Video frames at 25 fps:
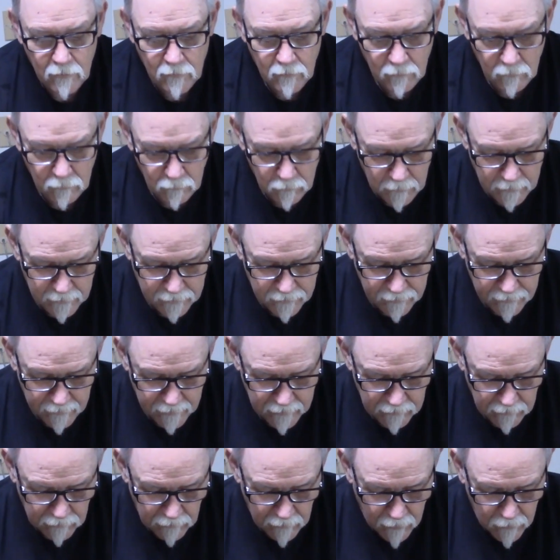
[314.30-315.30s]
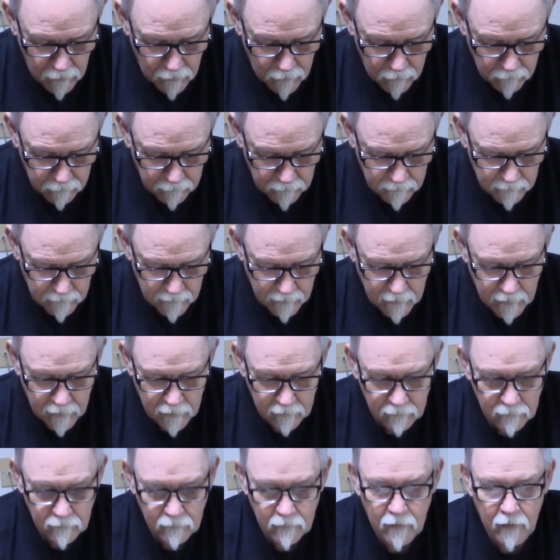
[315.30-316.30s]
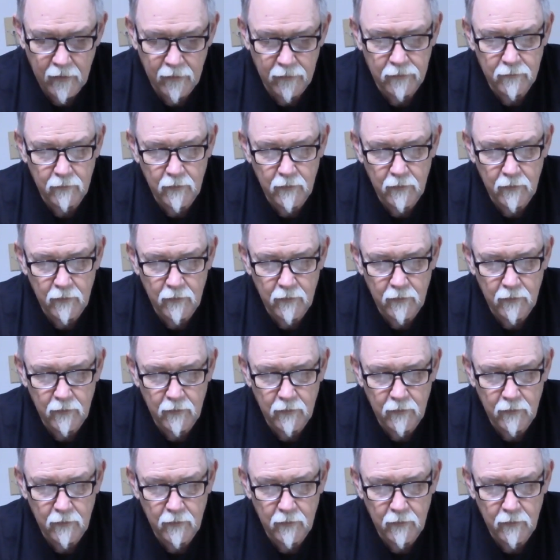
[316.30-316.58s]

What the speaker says: with this load at